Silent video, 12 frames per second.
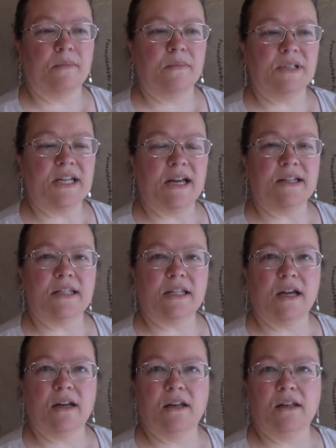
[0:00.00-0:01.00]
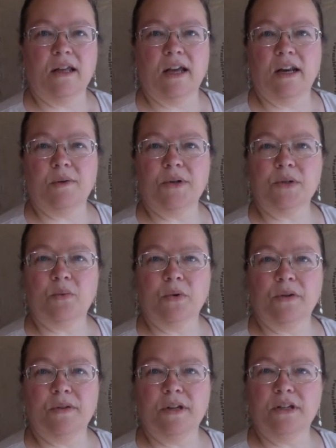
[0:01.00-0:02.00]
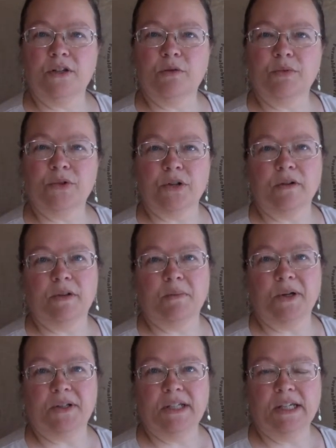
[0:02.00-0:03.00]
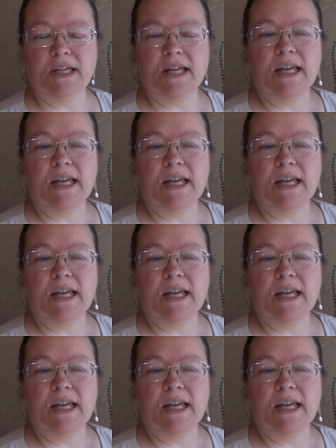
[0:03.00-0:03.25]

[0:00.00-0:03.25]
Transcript: Dad decided that it was worth it to preserve the building,